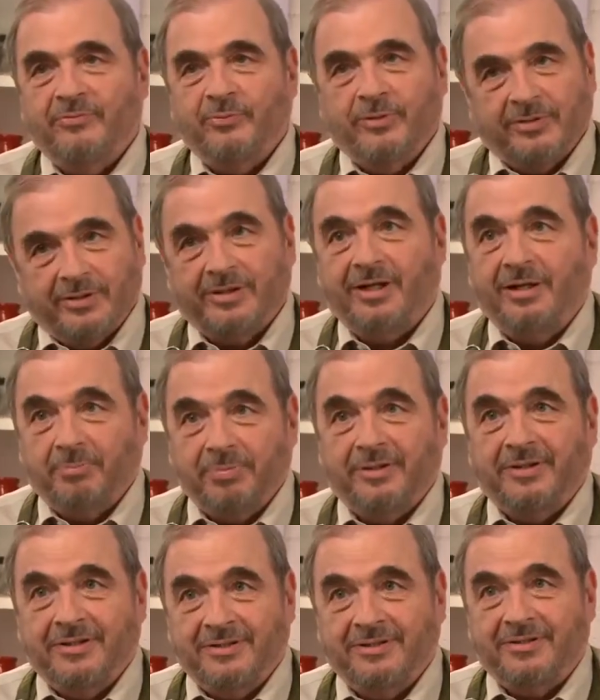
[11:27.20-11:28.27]
We've really
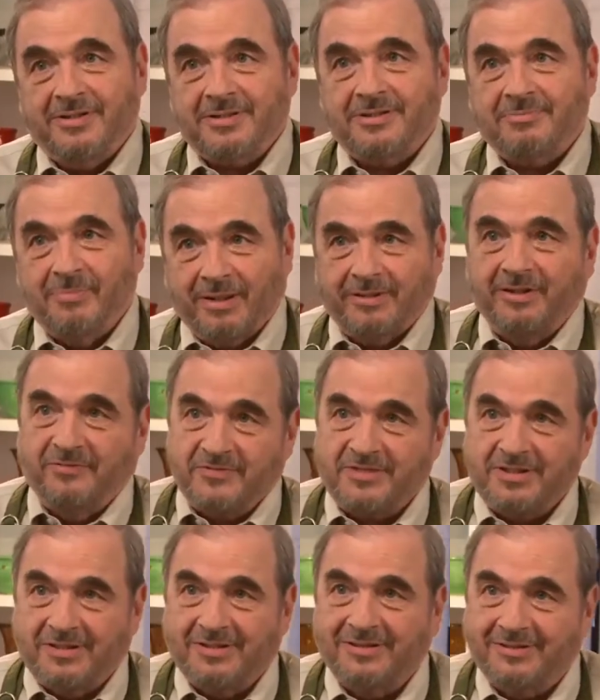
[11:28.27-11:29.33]
complicated this
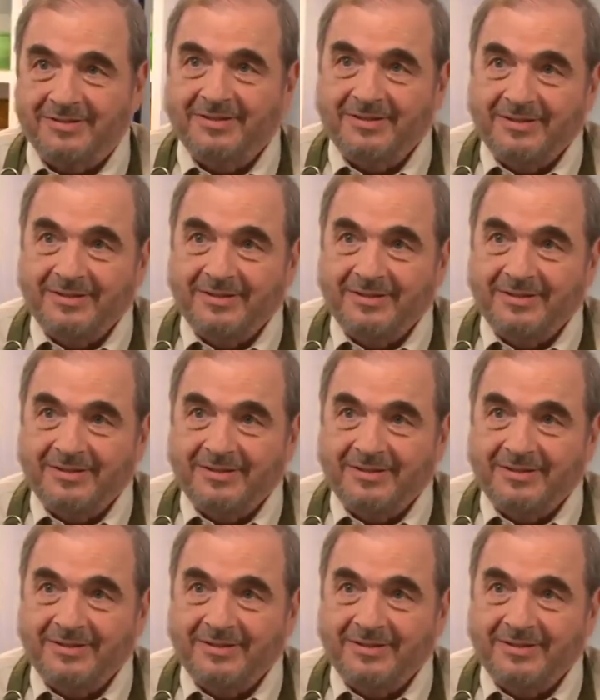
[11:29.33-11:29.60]
magnificently.